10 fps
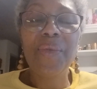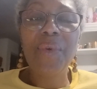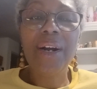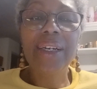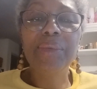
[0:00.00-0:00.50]

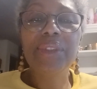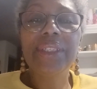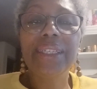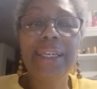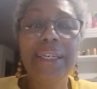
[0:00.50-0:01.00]
Welcome
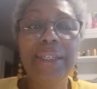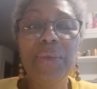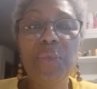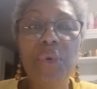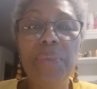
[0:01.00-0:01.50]
to the
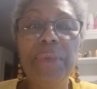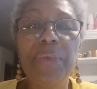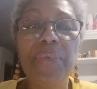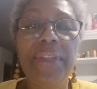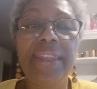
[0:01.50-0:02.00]
Hidden
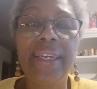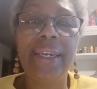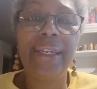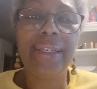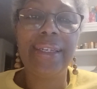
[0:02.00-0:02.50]
Woman
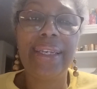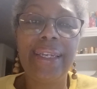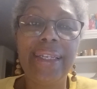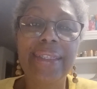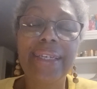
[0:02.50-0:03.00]
Within.
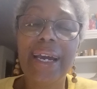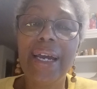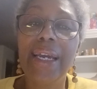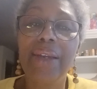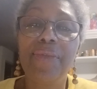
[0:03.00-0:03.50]
It is
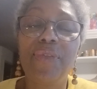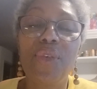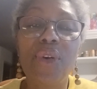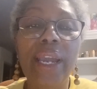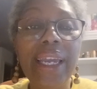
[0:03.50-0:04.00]
time
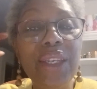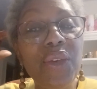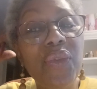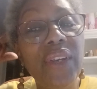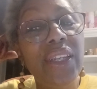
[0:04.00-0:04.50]
for a
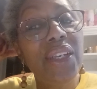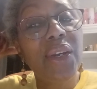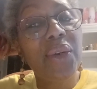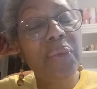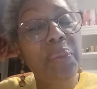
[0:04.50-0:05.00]
new
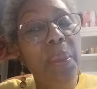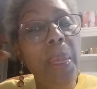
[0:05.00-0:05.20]
video.